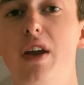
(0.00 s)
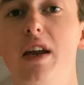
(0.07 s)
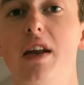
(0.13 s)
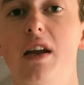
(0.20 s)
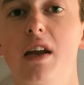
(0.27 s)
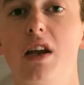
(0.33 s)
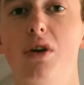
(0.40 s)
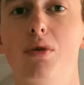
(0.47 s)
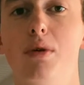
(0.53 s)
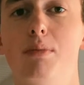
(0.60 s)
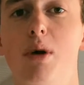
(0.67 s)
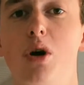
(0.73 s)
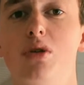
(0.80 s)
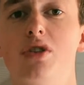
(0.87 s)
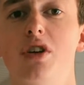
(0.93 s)
feeding you
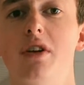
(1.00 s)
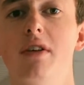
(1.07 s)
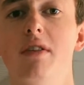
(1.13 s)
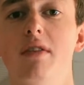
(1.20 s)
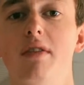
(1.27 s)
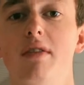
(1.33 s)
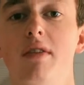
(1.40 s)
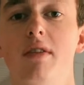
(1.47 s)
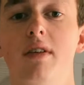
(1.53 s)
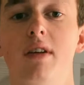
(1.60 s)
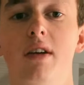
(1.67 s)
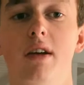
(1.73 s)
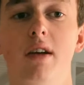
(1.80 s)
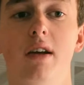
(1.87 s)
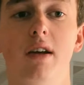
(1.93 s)
emotions,
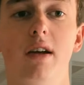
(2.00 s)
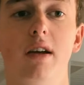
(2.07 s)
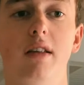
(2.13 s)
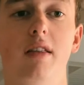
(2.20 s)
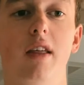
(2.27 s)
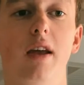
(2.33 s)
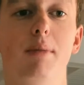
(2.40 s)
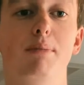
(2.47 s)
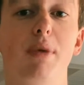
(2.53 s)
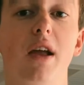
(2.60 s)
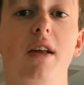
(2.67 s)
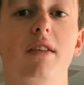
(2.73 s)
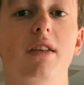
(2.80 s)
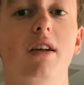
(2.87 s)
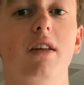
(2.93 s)
they
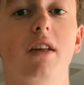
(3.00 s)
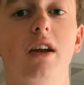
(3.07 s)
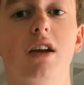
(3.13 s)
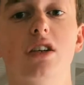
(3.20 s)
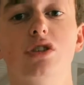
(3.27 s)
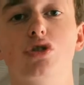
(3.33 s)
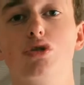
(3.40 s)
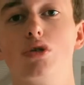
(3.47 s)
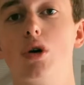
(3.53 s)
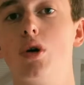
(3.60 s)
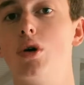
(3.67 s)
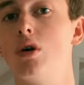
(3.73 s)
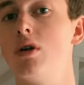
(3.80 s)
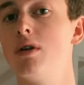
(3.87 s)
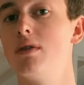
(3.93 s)
basically
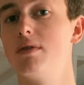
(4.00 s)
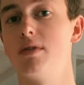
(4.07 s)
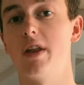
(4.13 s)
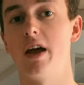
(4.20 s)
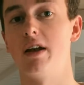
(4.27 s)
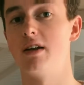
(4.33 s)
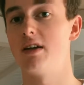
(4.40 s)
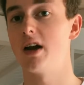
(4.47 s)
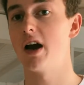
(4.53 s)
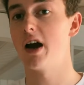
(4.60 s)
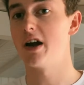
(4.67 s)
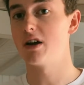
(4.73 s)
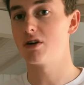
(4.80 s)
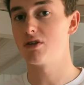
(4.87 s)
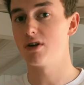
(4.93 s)
control that
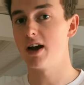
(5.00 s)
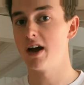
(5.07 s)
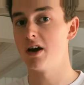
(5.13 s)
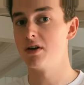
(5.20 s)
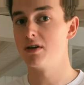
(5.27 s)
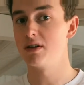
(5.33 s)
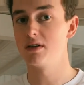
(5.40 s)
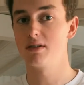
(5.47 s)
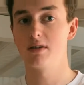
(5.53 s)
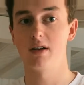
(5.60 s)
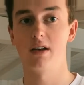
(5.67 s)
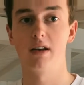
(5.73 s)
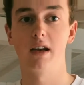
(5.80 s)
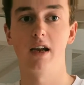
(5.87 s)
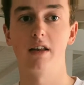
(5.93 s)
entire crowd
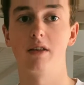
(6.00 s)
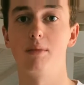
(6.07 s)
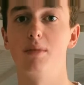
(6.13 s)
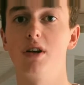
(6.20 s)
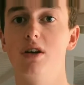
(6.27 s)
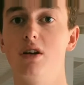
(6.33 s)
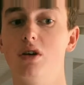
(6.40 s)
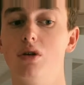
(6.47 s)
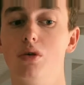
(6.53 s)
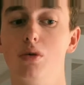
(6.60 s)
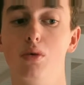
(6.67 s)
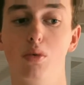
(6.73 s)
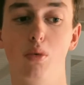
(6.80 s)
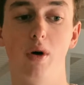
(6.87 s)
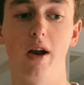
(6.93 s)
and get them to
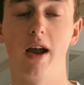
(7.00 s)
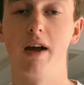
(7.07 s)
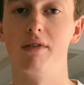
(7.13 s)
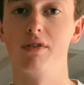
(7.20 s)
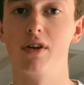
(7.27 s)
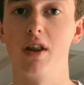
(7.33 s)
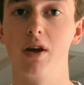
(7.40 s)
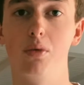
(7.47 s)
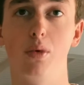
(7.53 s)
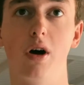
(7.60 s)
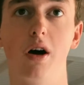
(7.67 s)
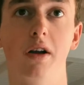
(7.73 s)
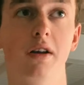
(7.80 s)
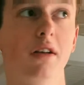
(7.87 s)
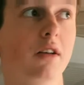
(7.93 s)
do whatever
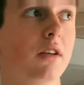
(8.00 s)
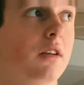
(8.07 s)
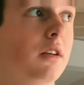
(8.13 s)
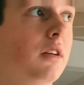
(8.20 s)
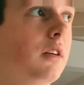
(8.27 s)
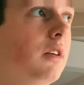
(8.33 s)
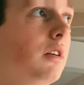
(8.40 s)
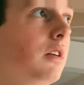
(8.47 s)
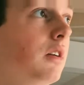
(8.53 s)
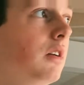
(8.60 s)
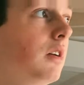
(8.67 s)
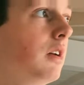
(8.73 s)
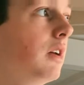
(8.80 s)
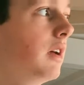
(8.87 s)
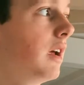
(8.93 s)
they want.
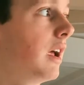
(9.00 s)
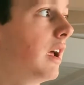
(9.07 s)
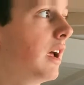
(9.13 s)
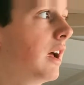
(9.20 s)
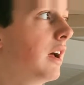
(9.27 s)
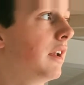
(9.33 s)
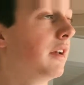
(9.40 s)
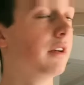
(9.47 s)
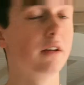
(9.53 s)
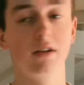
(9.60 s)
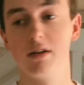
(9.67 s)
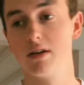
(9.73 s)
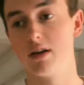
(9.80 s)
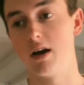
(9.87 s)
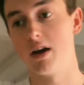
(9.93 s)
And
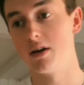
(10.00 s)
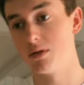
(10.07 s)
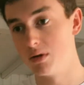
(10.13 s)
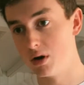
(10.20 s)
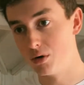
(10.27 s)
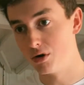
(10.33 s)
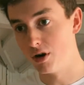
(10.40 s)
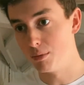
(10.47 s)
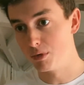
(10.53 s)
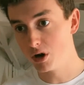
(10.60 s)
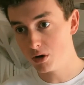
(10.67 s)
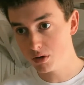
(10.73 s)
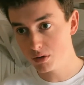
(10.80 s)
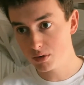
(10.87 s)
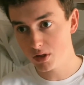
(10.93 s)
I don't know where
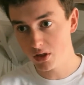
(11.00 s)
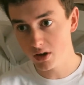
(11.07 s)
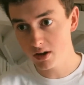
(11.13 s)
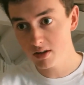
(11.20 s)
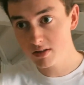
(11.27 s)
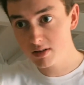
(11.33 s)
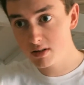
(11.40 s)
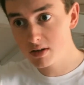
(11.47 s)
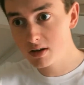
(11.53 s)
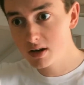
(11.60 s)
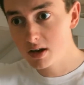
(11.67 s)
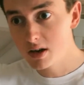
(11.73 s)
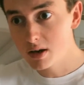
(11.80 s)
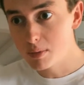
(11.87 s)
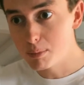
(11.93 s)
I'm going with this,
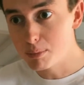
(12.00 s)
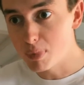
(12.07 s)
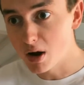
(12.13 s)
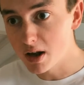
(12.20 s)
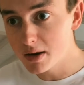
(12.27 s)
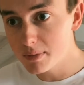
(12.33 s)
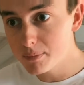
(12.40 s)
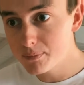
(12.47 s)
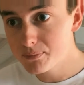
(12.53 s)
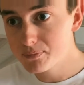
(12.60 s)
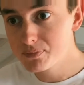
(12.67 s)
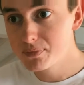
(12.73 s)
but